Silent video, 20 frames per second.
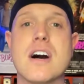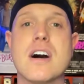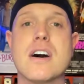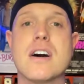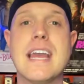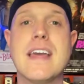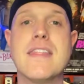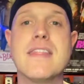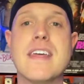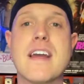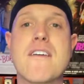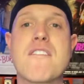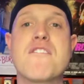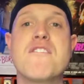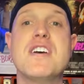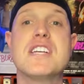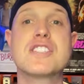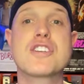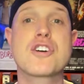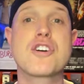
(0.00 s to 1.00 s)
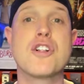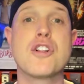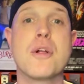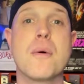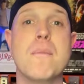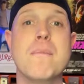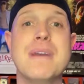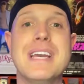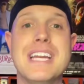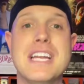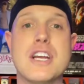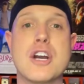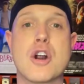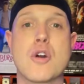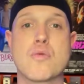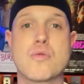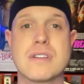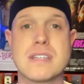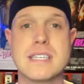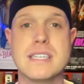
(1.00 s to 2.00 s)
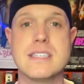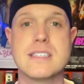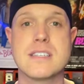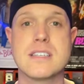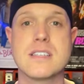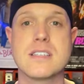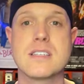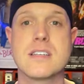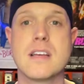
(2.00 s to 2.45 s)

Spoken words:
in their physical media releases.